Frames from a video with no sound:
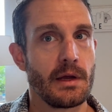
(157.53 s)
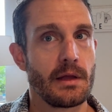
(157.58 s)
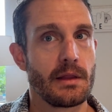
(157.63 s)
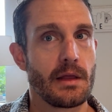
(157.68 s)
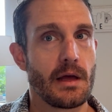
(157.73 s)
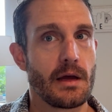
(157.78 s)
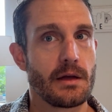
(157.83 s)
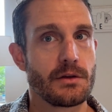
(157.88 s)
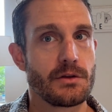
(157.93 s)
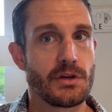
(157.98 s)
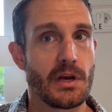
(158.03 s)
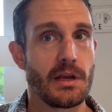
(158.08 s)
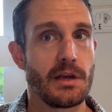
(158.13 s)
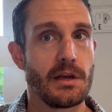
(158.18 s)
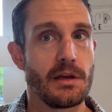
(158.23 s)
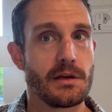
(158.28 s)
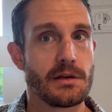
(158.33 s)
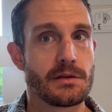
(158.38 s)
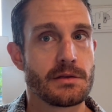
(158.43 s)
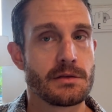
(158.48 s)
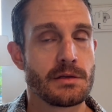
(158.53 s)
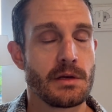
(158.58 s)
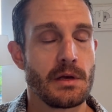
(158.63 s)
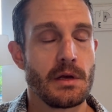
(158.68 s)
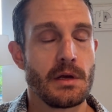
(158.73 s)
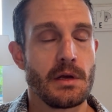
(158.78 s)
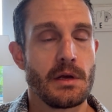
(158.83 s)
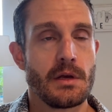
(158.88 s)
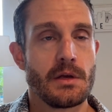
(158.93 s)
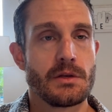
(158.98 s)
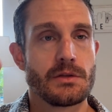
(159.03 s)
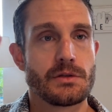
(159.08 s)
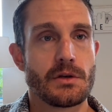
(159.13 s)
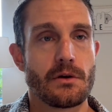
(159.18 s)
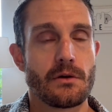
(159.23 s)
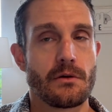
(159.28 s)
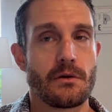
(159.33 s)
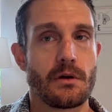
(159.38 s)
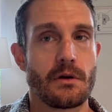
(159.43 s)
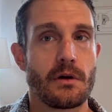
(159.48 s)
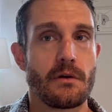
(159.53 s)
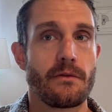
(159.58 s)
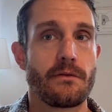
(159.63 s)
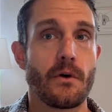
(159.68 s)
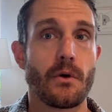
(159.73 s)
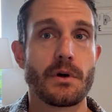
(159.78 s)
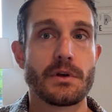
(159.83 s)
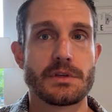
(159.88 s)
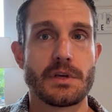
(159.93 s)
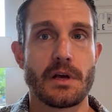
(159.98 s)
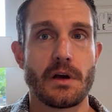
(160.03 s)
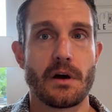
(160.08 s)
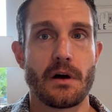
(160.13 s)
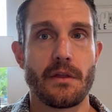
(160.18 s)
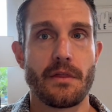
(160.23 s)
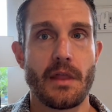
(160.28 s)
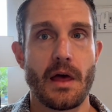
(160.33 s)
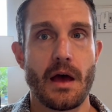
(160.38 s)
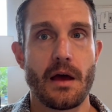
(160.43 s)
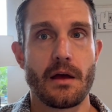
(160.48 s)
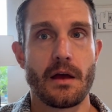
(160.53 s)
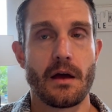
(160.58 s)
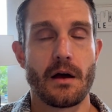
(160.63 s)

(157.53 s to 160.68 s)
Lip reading: that shakiness. So focusing on that